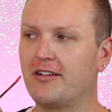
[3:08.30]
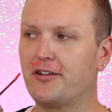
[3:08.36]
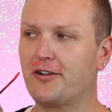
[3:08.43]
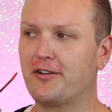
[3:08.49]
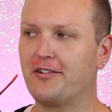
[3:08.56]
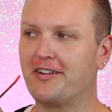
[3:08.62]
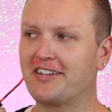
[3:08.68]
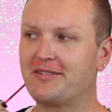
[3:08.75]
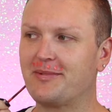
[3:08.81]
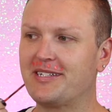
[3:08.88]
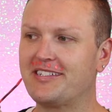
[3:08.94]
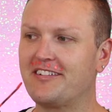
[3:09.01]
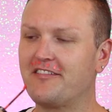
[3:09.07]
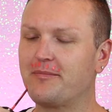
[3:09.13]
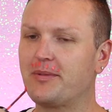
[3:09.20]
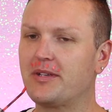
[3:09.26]
correct
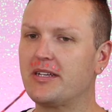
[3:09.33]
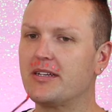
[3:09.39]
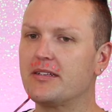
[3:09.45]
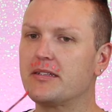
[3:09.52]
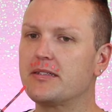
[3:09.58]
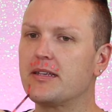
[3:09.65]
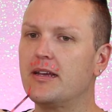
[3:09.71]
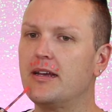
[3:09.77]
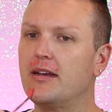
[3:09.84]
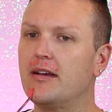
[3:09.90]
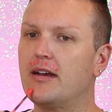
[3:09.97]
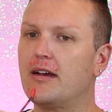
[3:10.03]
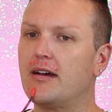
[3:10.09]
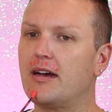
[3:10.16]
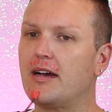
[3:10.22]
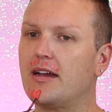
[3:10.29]
myself because
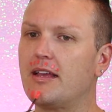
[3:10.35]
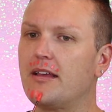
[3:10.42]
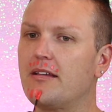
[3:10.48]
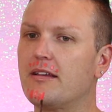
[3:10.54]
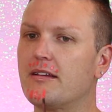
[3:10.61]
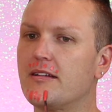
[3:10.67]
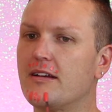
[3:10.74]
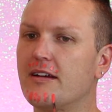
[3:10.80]
I,